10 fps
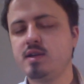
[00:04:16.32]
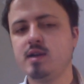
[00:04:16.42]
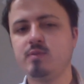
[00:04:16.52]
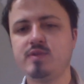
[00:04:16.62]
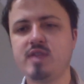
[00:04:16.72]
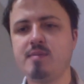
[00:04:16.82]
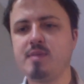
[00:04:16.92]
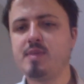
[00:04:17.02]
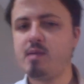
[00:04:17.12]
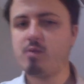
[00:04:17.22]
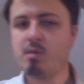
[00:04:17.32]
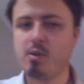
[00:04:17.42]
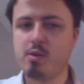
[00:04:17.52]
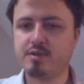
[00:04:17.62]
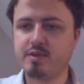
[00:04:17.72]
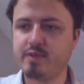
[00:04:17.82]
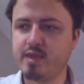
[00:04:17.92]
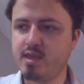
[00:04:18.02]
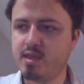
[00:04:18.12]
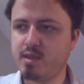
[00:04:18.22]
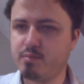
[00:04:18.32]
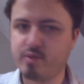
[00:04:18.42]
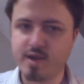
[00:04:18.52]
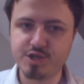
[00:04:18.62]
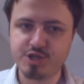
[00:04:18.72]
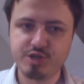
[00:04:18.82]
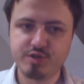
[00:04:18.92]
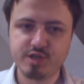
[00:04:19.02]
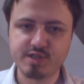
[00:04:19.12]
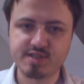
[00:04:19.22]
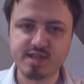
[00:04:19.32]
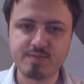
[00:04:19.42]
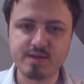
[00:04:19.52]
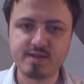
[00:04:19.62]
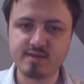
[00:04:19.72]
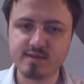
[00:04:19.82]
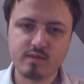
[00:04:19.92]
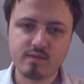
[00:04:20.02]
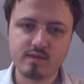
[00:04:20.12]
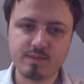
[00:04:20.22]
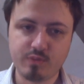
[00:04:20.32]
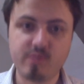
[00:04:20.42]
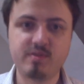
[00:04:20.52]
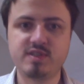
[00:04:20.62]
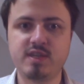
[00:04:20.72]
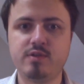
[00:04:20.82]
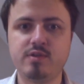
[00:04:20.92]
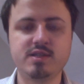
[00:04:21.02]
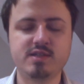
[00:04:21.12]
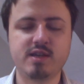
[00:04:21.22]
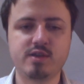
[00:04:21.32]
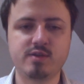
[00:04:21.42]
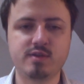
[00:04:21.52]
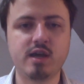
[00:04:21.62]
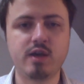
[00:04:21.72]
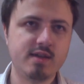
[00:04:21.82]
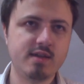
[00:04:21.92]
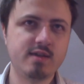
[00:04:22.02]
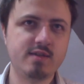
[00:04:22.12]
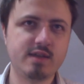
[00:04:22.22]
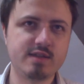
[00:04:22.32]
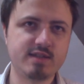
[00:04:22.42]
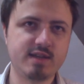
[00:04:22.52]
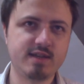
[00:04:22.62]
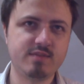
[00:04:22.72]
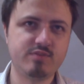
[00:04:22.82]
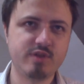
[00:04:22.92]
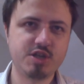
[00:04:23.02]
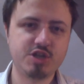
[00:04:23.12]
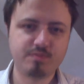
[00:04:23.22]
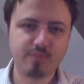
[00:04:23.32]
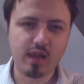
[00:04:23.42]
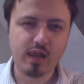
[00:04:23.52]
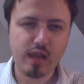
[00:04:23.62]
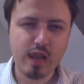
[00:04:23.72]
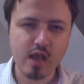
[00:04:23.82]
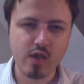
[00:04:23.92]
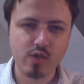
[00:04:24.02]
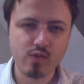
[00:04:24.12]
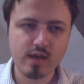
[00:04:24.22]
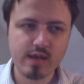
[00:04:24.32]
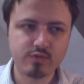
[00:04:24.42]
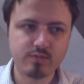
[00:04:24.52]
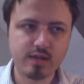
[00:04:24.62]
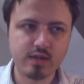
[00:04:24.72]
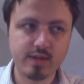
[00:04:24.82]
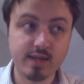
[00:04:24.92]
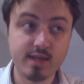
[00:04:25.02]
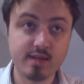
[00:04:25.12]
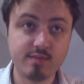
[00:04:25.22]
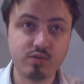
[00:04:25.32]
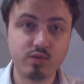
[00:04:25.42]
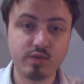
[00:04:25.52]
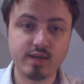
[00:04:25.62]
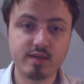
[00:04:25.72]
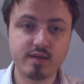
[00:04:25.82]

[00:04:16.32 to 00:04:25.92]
with them, and they were upon the bridge, as deep into the deployment zone as I could go. The other side of the bridge, below, a level below, he deployed